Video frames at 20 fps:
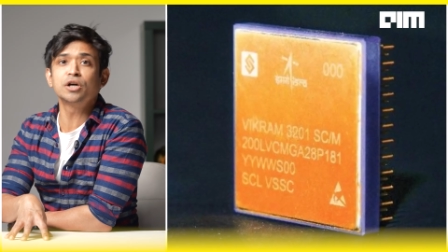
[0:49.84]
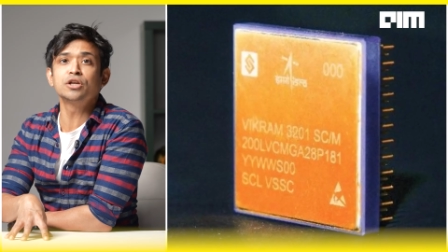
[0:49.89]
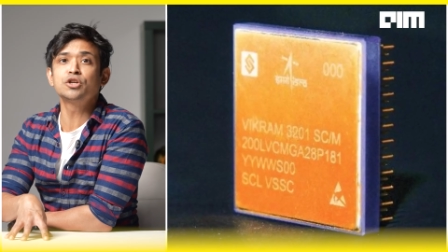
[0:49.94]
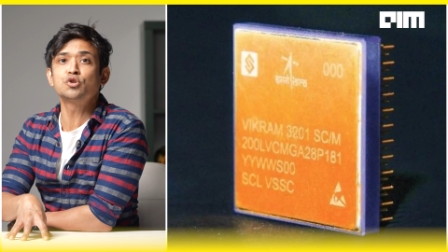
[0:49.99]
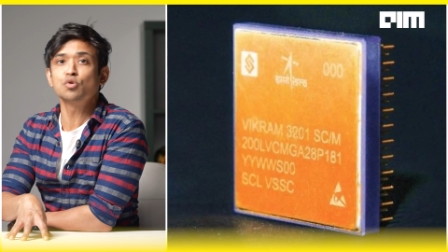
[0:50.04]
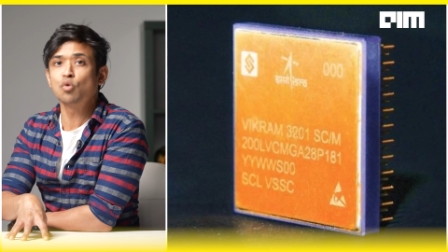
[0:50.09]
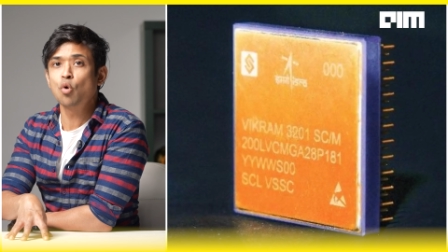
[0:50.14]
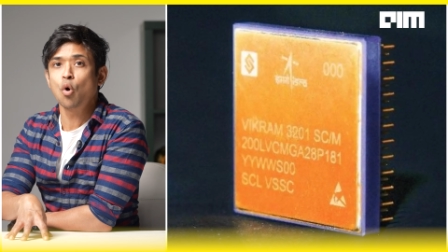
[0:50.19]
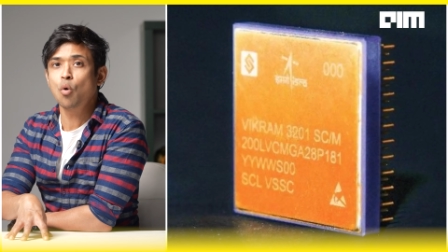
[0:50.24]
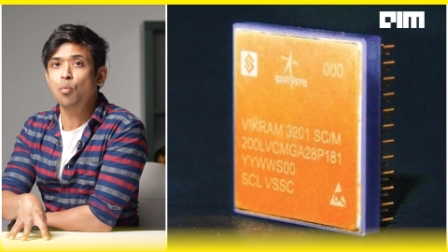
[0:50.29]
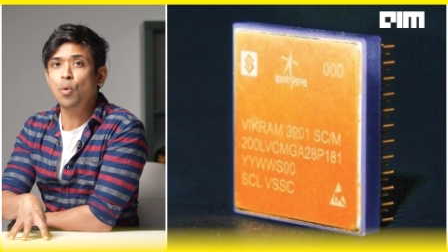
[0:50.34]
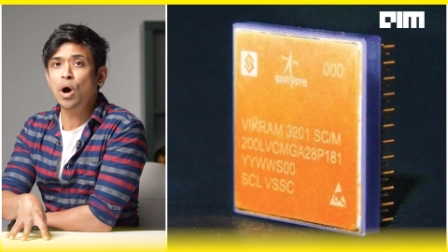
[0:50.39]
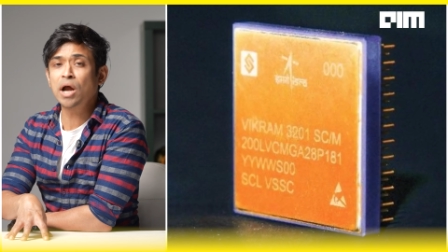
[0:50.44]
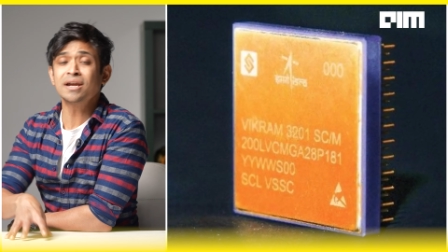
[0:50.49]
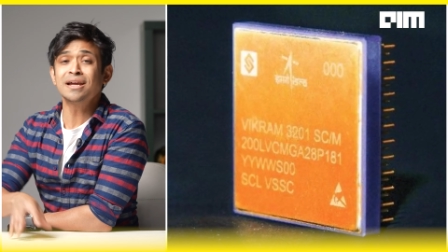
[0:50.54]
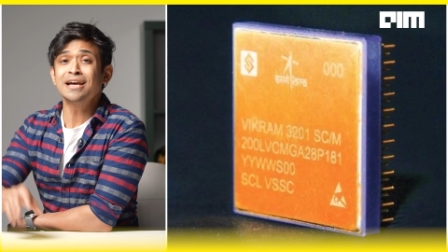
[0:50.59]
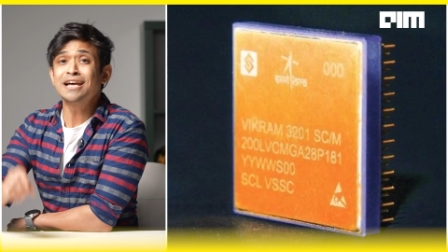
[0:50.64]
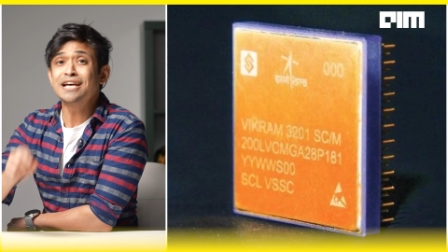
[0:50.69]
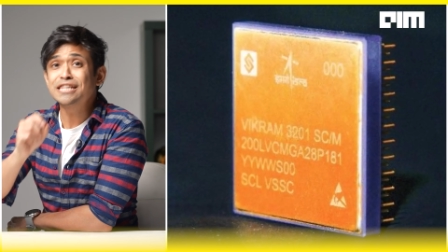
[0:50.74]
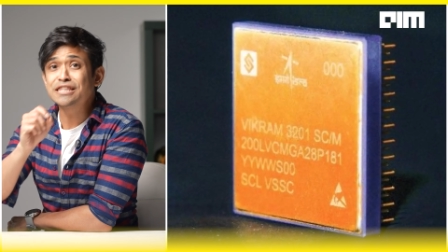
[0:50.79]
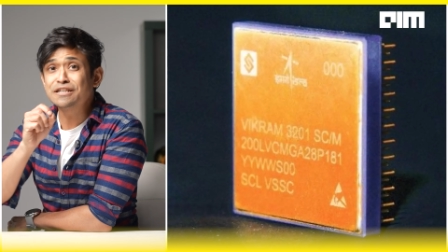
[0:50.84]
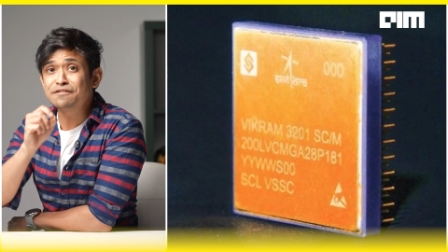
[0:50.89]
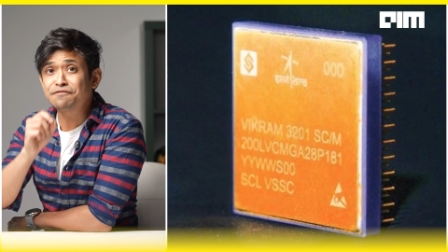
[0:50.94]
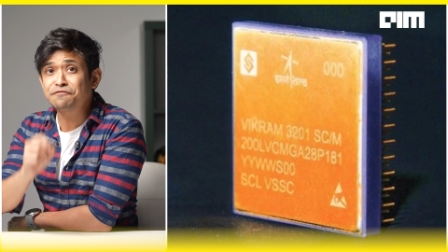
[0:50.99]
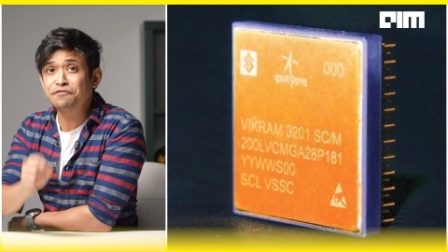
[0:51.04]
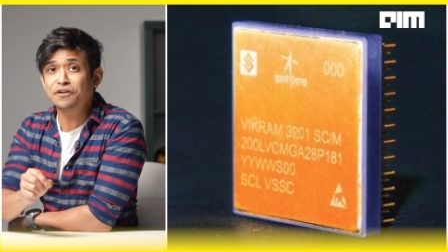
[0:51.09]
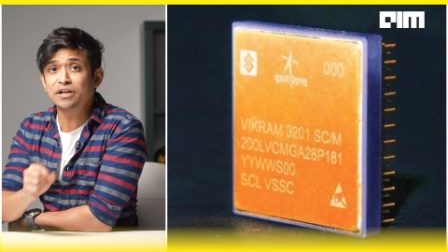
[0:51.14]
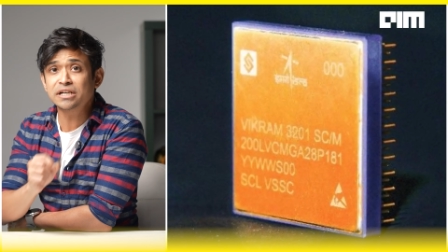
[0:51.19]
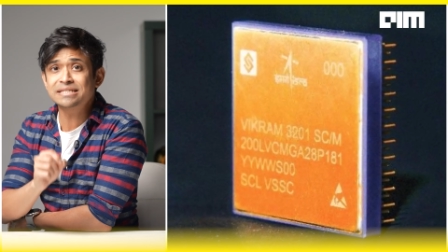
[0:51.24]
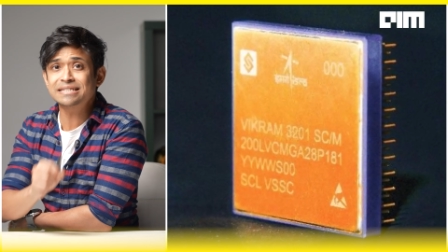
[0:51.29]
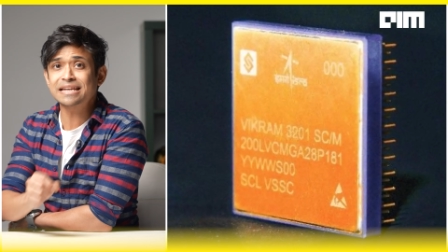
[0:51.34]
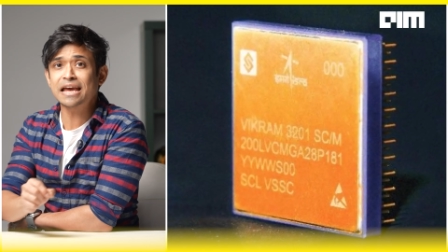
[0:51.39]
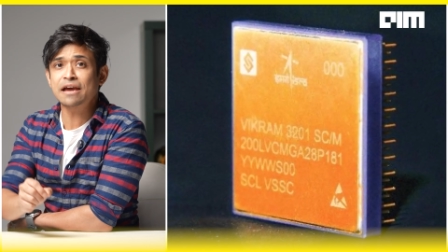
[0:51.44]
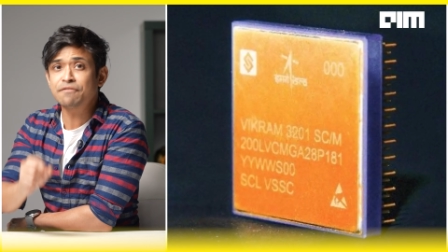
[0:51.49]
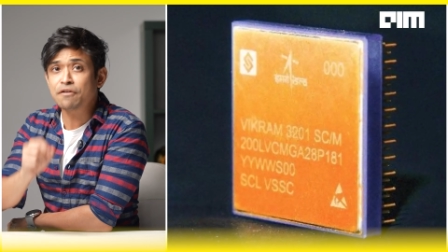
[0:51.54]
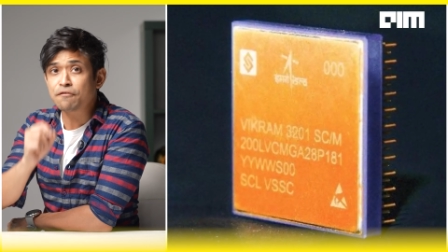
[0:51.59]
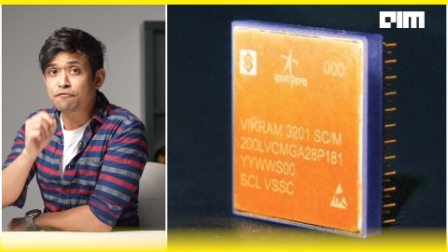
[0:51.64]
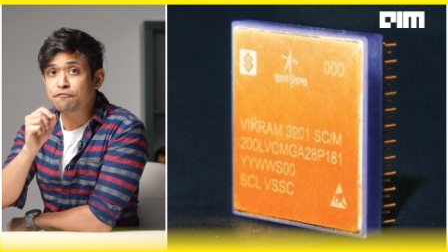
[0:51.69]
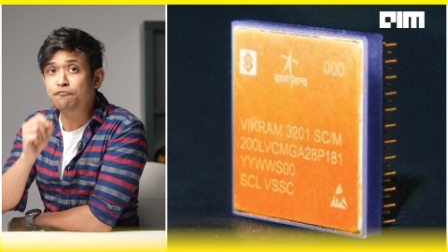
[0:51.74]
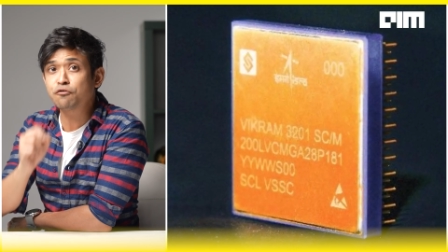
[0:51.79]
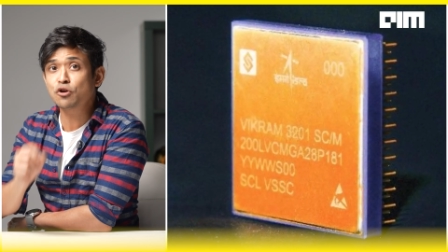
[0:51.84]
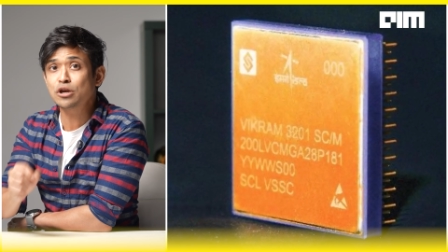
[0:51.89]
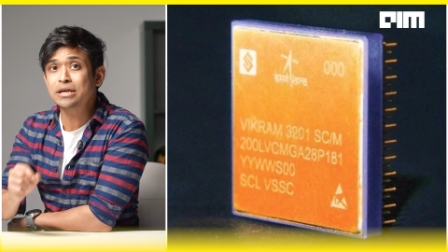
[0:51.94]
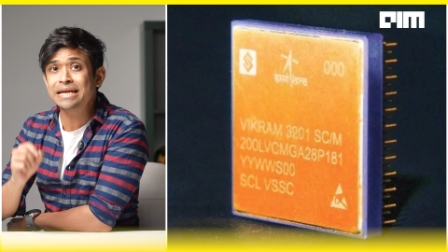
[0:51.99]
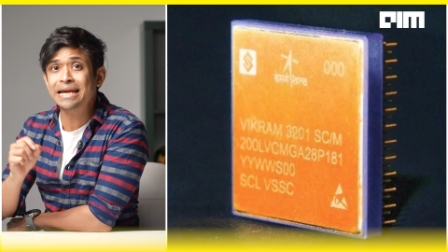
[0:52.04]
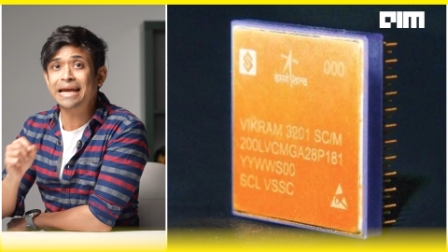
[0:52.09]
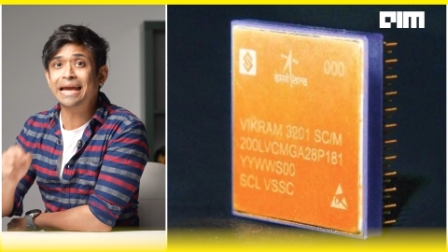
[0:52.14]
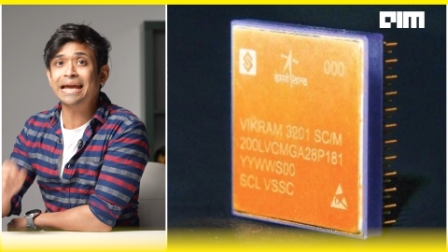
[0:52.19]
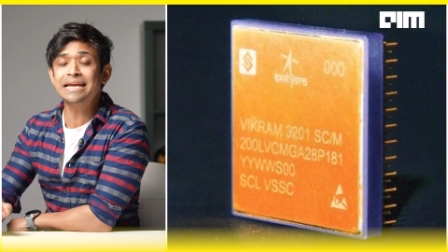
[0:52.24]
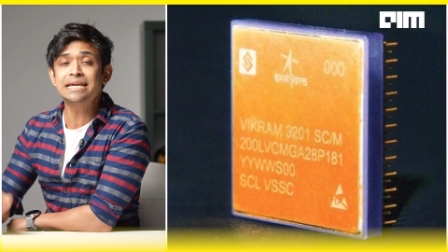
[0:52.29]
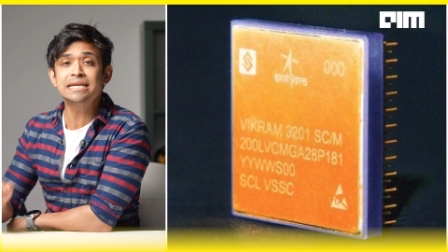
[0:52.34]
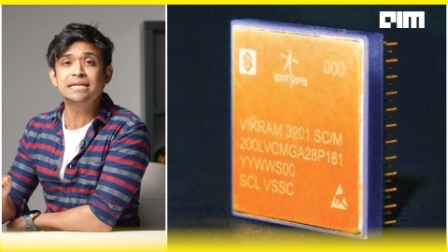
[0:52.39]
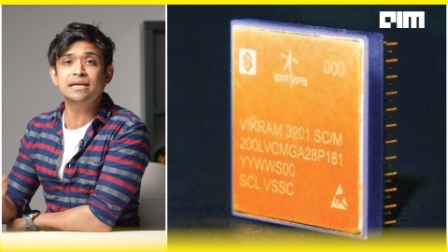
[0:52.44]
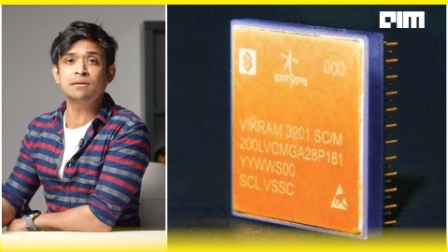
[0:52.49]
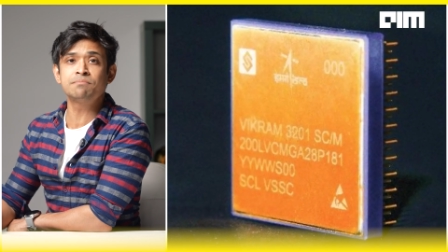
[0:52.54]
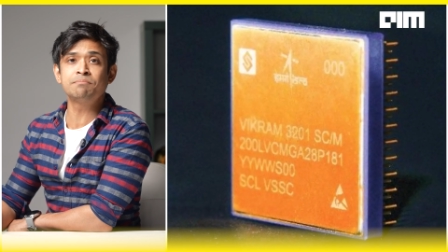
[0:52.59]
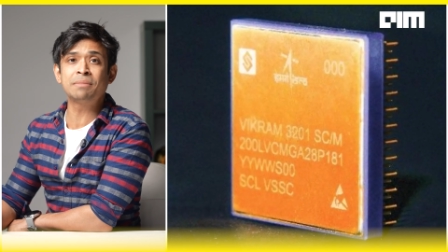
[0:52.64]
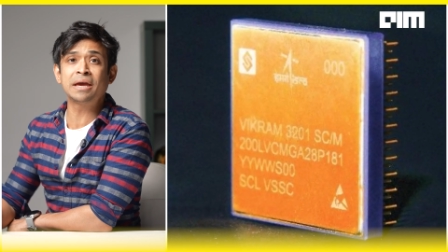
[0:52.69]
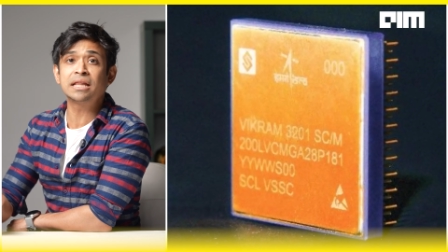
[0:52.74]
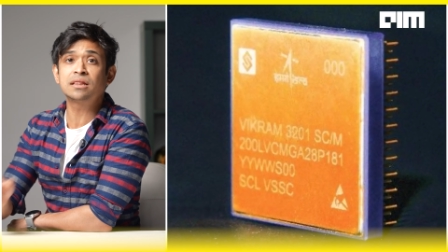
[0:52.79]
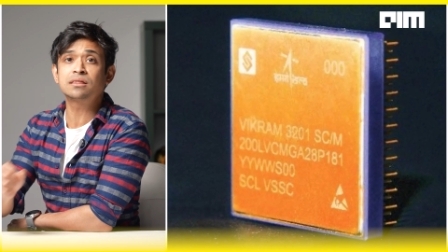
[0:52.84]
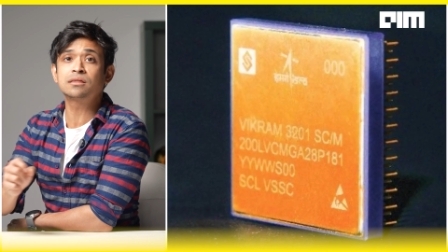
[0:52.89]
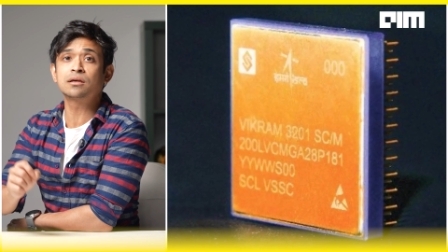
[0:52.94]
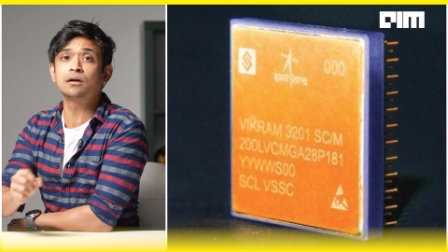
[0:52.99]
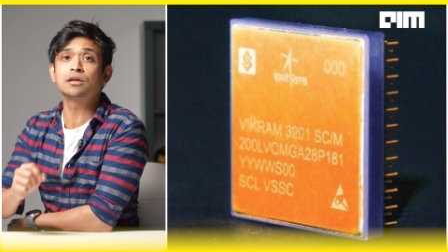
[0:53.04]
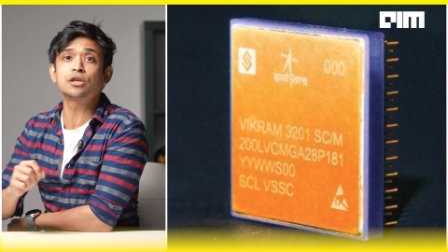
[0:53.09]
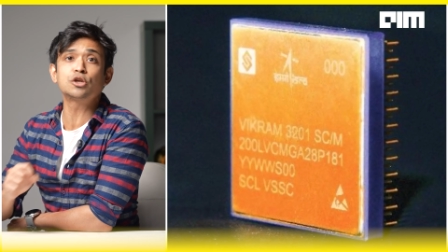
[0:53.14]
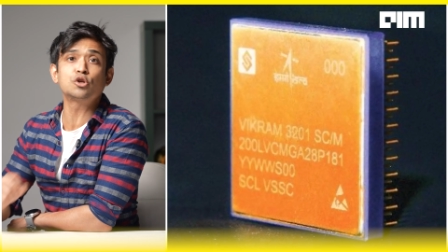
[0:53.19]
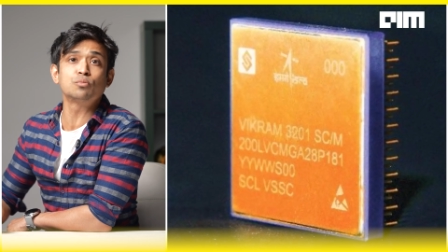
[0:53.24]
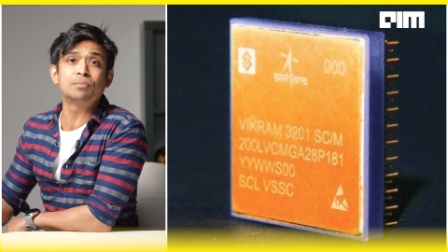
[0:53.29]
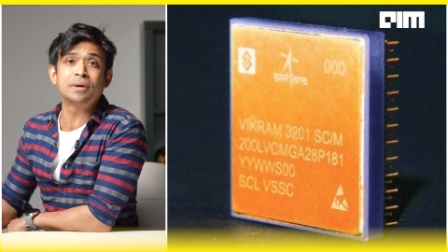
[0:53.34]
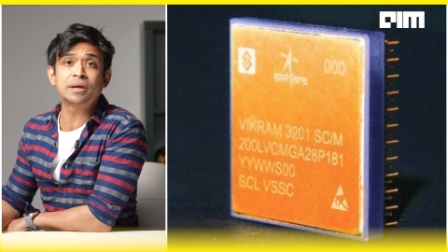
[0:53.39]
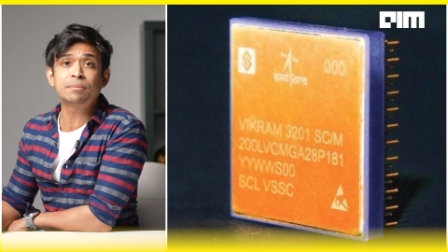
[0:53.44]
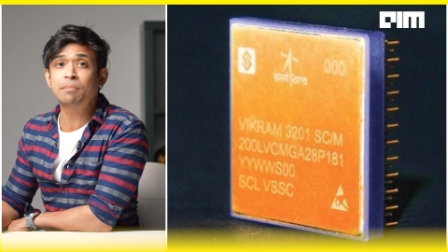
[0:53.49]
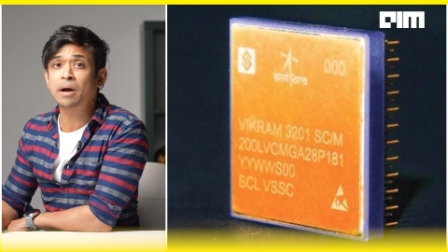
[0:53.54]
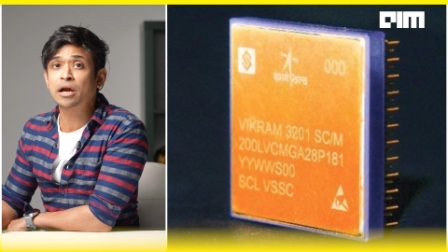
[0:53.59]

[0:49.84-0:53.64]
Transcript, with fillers: 3201, the first ever fully Indian-made 32-bit